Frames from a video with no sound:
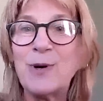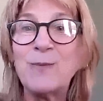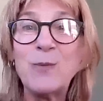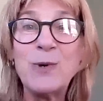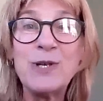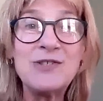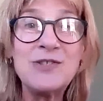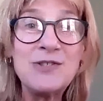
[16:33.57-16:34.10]
and
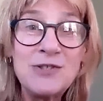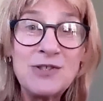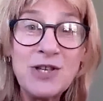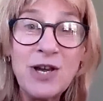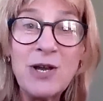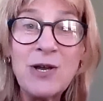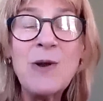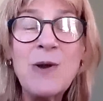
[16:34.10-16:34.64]
we're
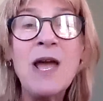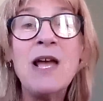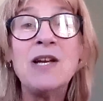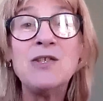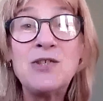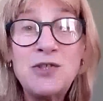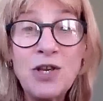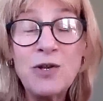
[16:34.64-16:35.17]

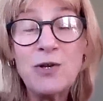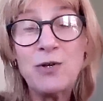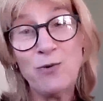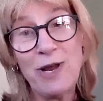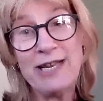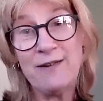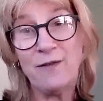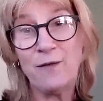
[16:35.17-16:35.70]
so
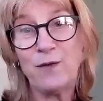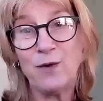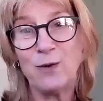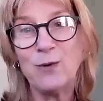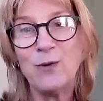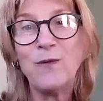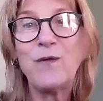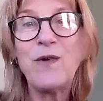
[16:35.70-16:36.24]

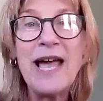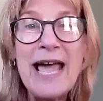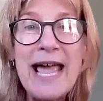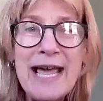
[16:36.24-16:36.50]
grateful for